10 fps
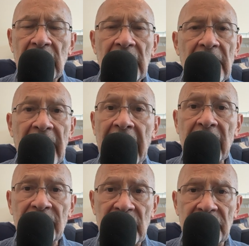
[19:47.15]
Lack
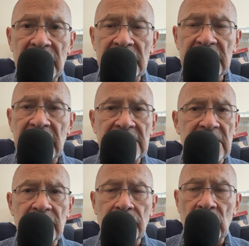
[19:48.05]
of evidence
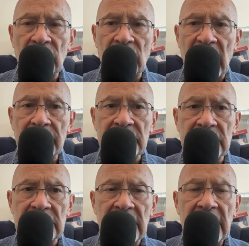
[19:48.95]
isn't proof of
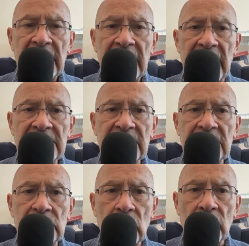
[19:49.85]
absence. It's a
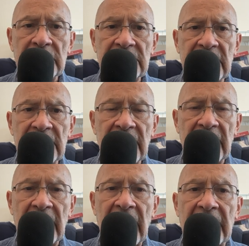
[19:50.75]
story set in
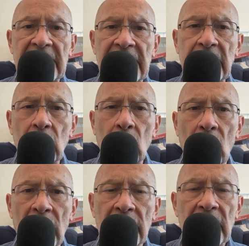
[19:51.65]
an ideal
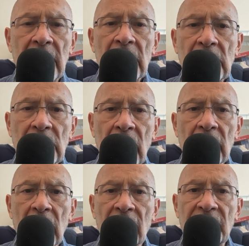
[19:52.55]
one, not
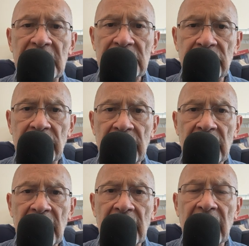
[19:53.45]
of history,
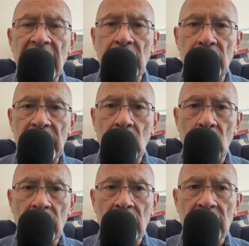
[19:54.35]
in a real
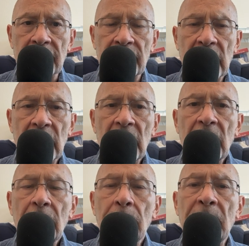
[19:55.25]
world.
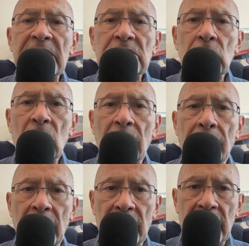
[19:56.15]

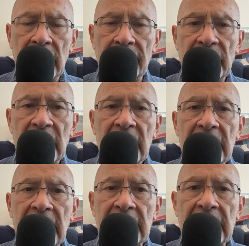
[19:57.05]
Mesoamerica.
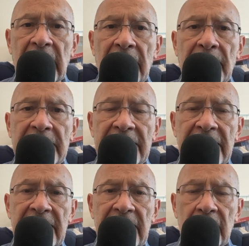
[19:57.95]
The
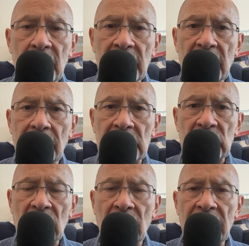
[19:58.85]
Tlamatini were the
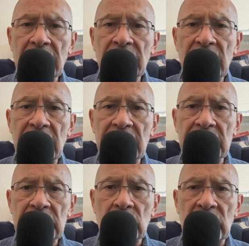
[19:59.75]
Mesoamerican thinkers
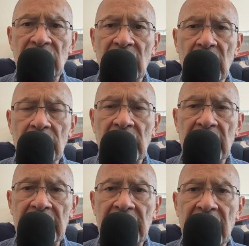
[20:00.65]
who developed the
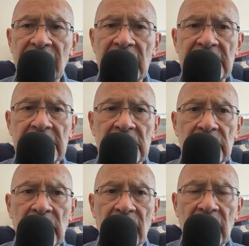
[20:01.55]
diphrasism
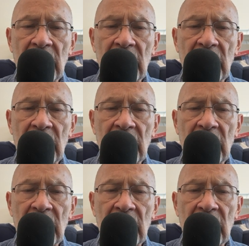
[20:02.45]
of